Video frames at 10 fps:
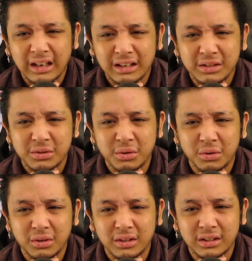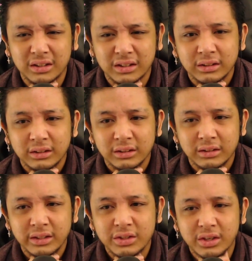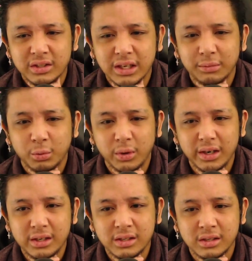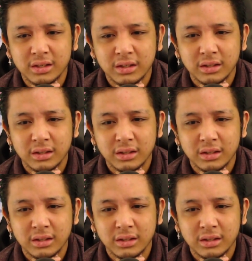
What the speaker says: Jorah, did you get stabbed twice?